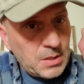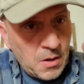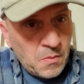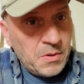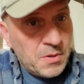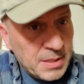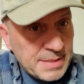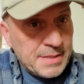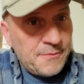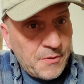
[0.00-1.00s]
I want you to
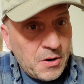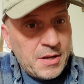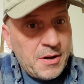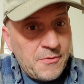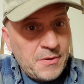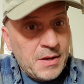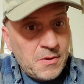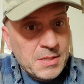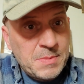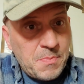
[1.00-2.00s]
listen very carefully on
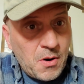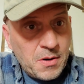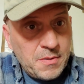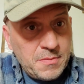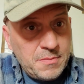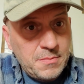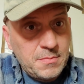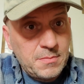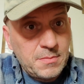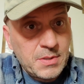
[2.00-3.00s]
this part,
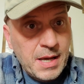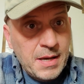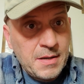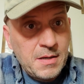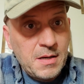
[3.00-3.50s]
okay?